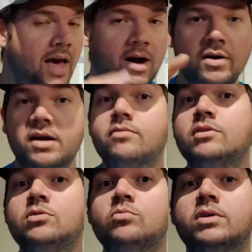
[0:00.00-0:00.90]

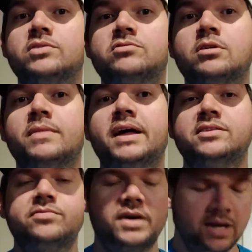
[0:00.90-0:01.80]
However you want to strum,
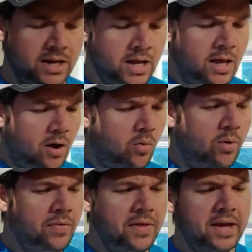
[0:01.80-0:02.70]
that's fine.
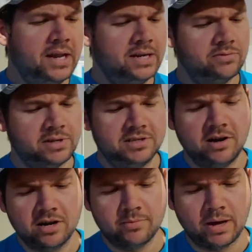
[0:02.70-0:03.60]
One thing I didn't really
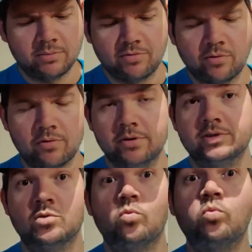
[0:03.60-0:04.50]
talk about before
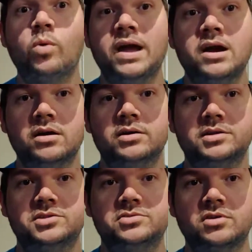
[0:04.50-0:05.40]
was
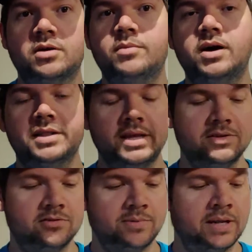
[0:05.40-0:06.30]
where to strum on
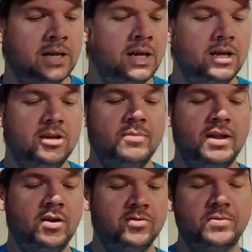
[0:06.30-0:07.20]
the instrument. You
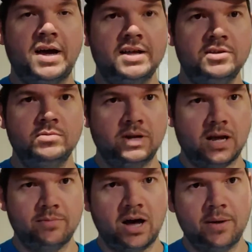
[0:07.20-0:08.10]
might notice when I do
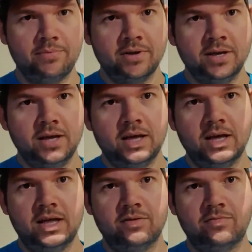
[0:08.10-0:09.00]
it, I'm up
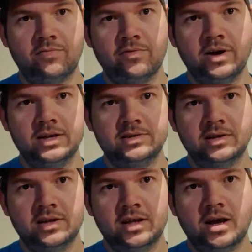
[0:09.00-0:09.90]
in front
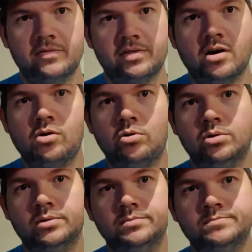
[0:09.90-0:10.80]
of the hole.